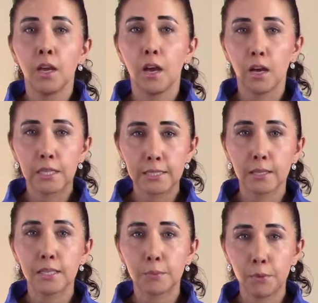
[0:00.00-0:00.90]

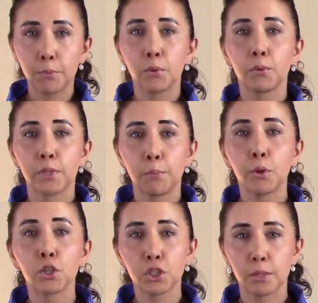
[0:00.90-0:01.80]
It's people who really
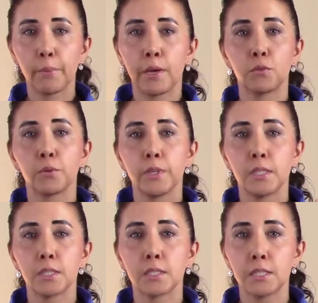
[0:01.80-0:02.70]
push the
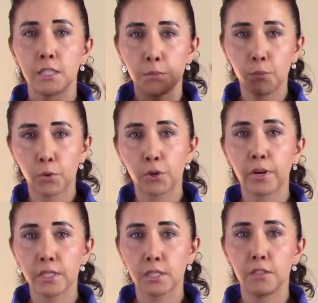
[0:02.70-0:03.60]
boundaries, tend to be more
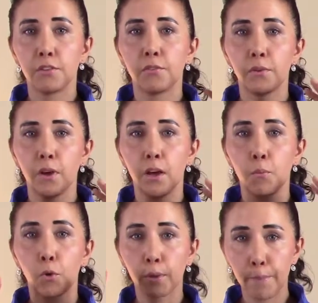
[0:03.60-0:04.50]
aggressive,
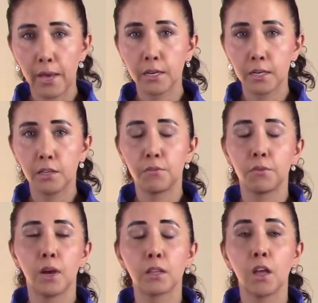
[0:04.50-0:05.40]
more competitive.
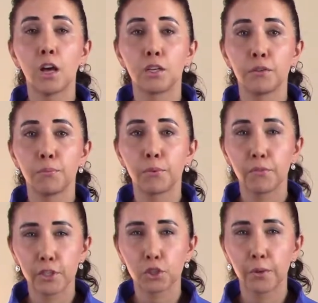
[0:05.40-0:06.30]
A lot of
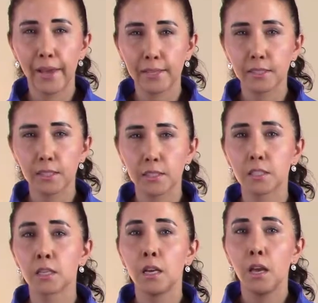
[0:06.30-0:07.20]
professional
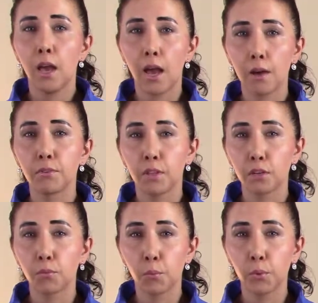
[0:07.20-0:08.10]
athletes have a lot
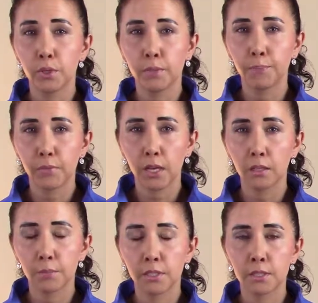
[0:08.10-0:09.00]
of wood
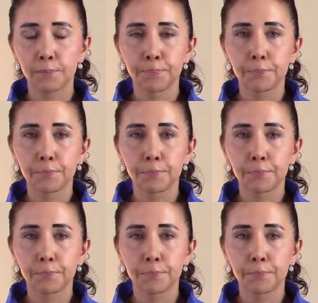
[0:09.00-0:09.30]
element.